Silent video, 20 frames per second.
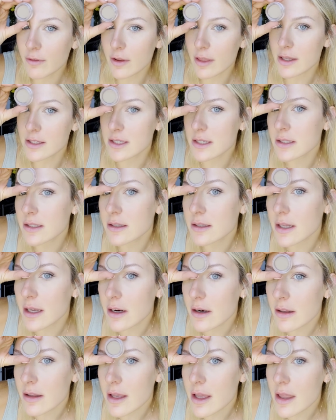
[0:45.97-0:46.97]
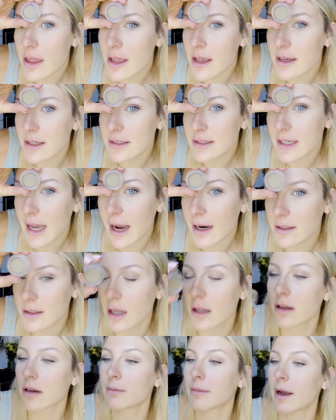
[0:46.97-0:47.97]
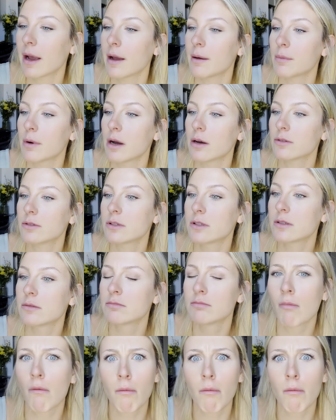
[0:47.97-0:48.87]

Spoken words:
This is literally the exact color of my eyebrows.